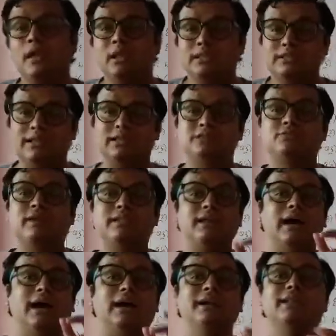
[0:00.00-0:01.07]
That is why the
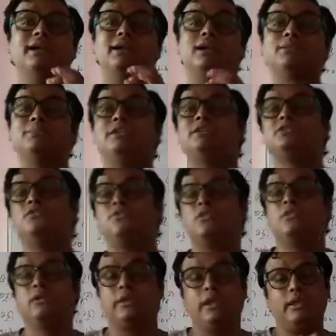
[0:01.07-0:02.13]
ideal temperature for
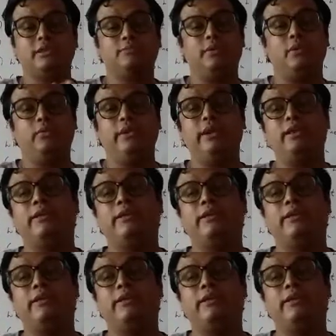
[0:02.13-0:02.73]
working is between